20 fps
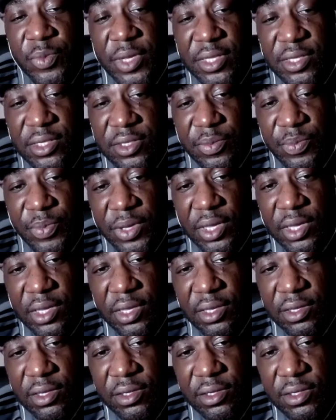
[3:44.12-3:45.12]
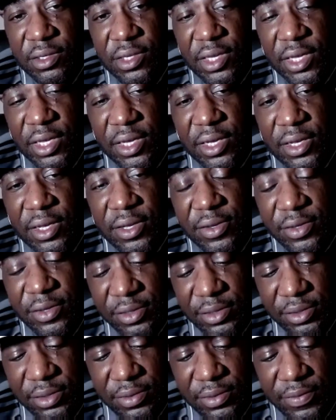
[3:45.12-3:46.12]
meant to be
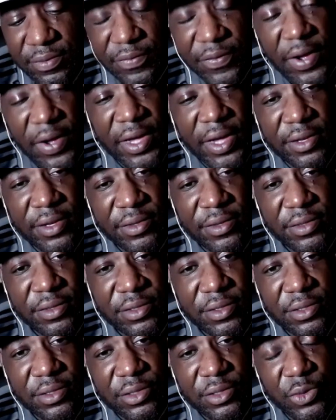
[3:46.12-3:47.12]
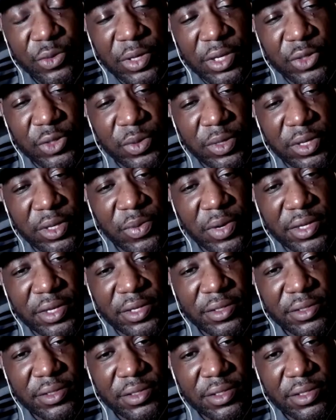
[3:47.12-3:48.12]
fighting 2021,
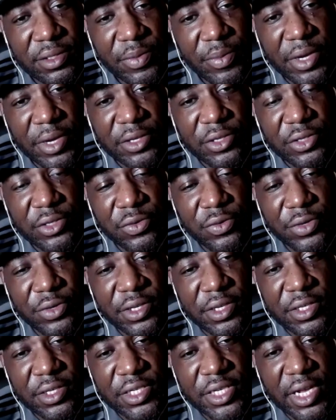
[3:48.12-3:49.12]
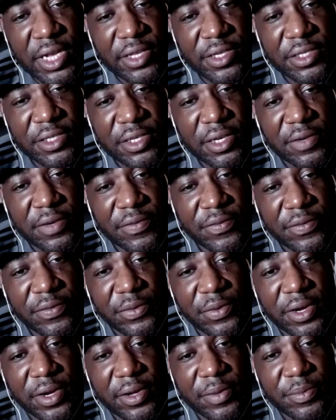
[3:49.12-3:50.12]
mandatory challenger
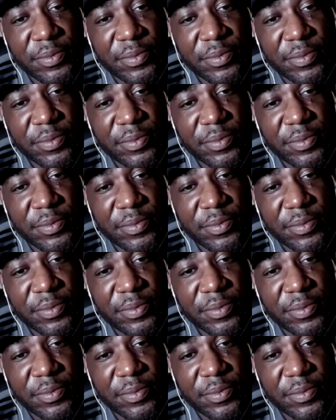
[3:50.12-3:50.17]
for